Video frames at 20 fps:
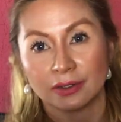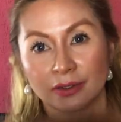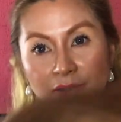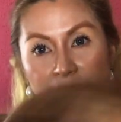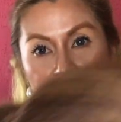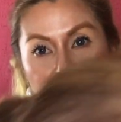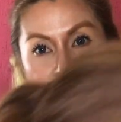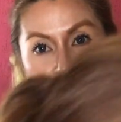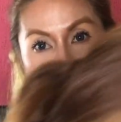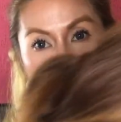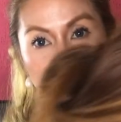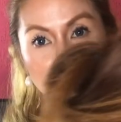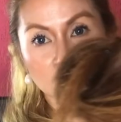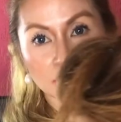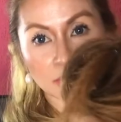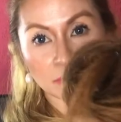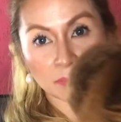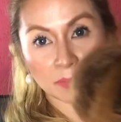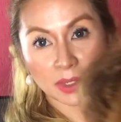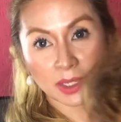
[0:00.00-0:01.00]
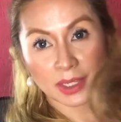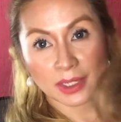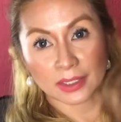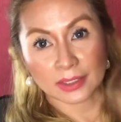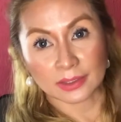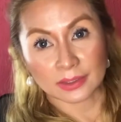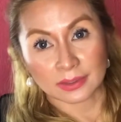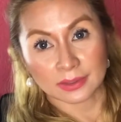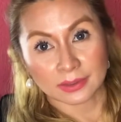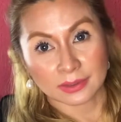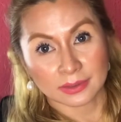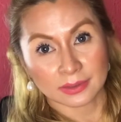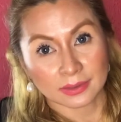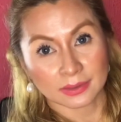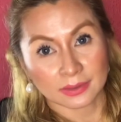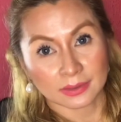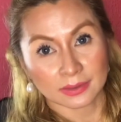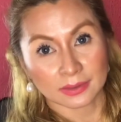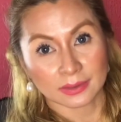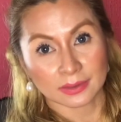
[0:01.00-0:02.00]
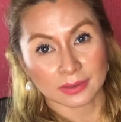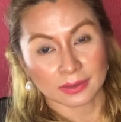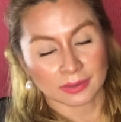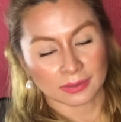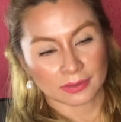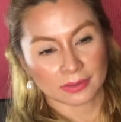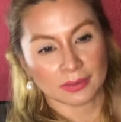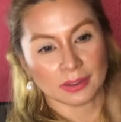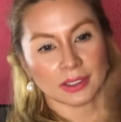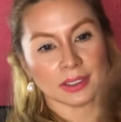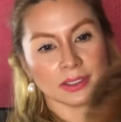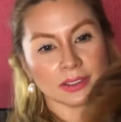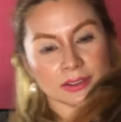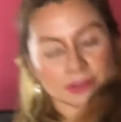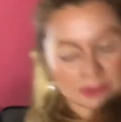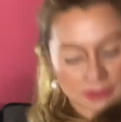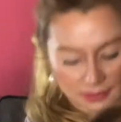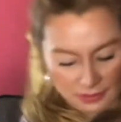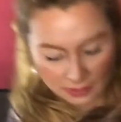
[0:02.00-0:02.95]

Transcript: You see the pin. All right.